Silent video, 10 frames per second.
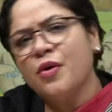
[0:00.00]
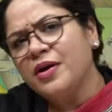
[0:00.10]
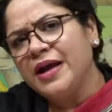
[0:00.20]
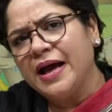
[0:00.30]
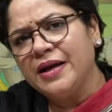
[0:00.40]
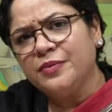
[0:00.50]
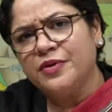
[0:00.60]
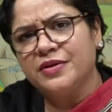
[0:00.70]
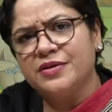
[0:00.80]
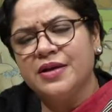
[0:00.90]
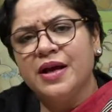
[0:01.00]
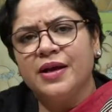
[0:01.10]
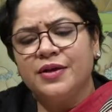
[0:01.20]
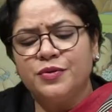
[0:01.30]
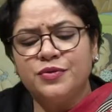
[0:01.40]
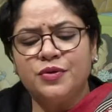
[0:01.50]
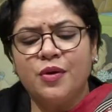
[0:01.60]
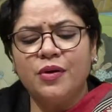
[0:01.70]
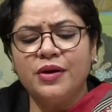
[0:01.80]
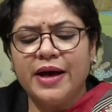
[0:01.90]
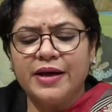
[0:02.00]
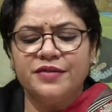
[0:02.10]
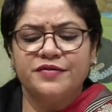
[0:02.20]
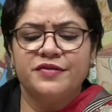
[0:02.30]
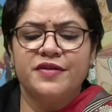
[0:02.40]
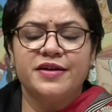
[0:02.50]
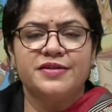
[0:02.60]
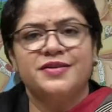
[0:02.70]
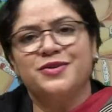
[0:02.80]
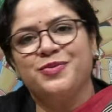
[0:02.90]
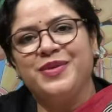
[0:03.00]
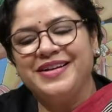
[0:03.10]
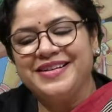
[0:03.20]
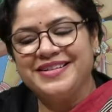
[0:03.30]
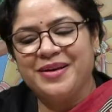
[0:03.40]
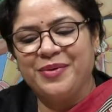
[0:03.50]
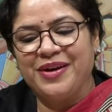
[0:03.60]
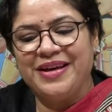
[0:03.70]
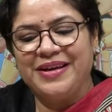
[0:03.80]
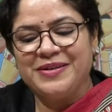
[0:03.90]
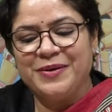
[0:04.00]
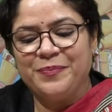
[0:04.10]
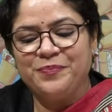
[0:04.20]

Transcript: all animals use all kind of devices to beat the summer heat.